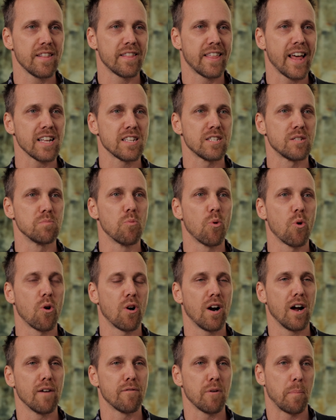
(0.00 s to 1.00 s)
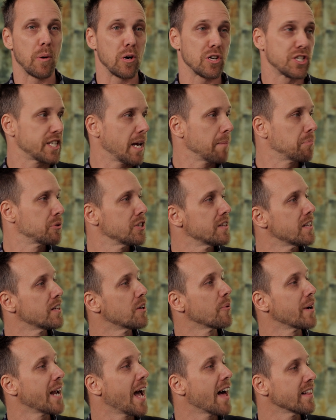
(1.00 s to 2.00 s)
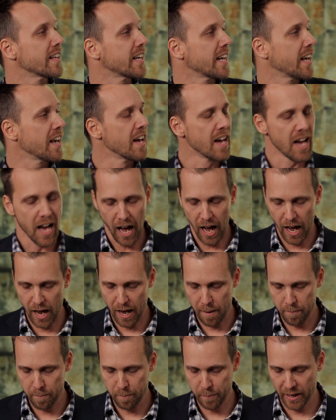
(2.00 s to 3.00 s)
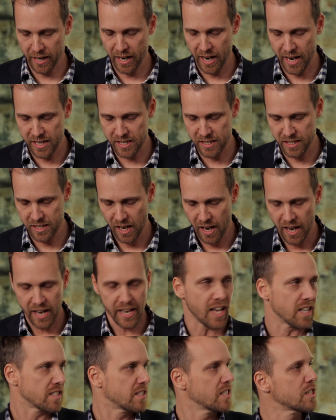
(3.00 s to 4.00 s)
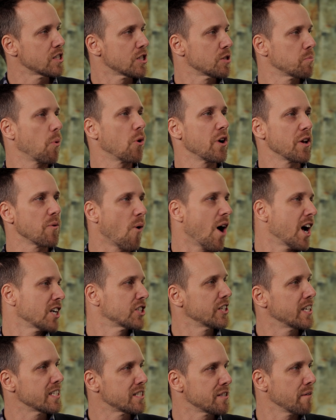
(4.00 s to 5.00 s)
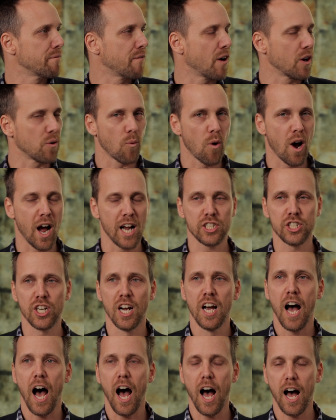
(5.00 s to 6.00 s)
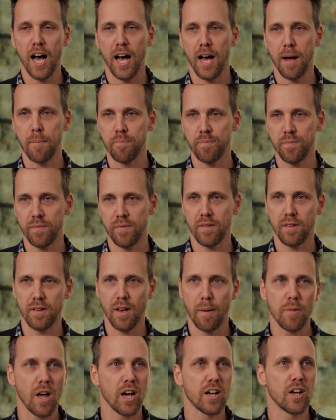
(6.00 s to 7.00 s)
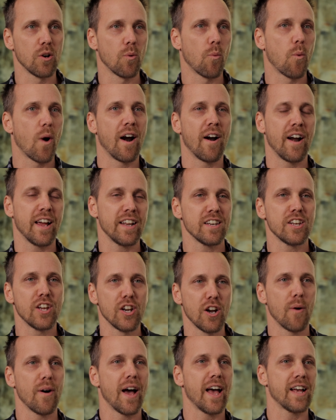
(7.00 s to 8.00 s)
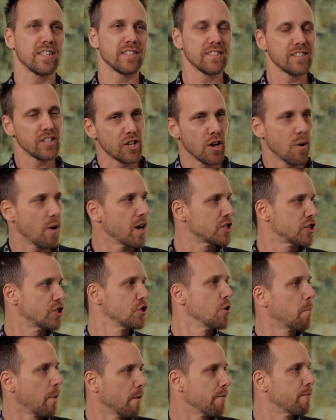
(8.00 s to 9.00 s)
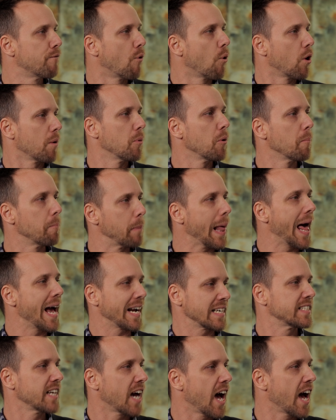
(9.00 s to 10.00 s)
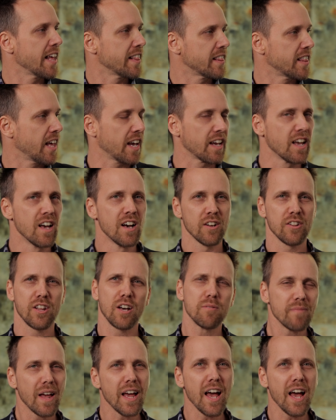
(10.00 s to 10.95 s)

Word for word: that's more of a perception than a reality. Um, because yes, it's a sporty watch and it's a fun watch. Um, I'm not gonna wear it, you know, at you know a super formal black tie thing. Look,